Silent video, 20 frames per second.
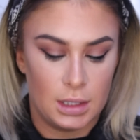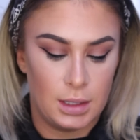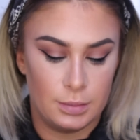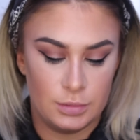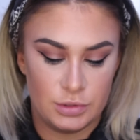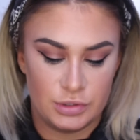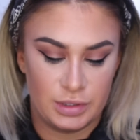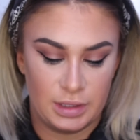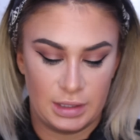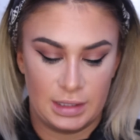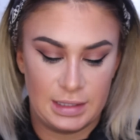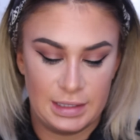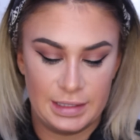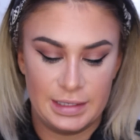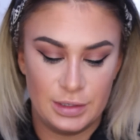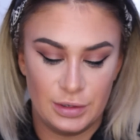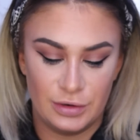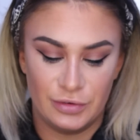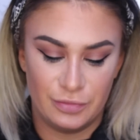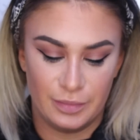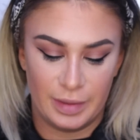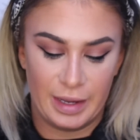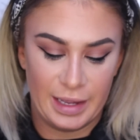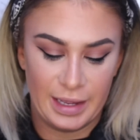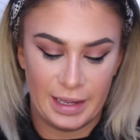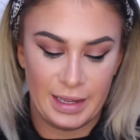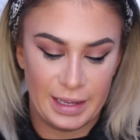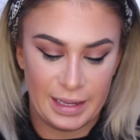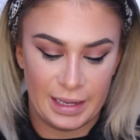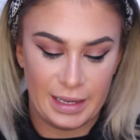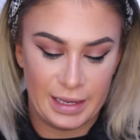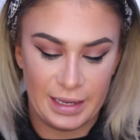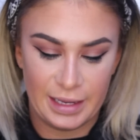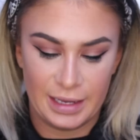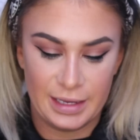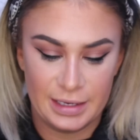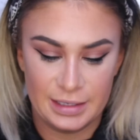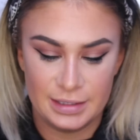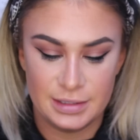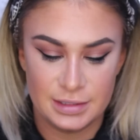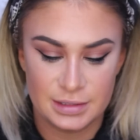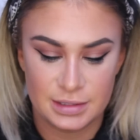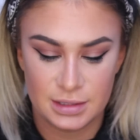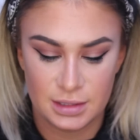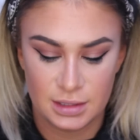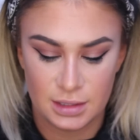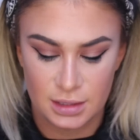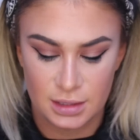I'm just going to clean it off my hand.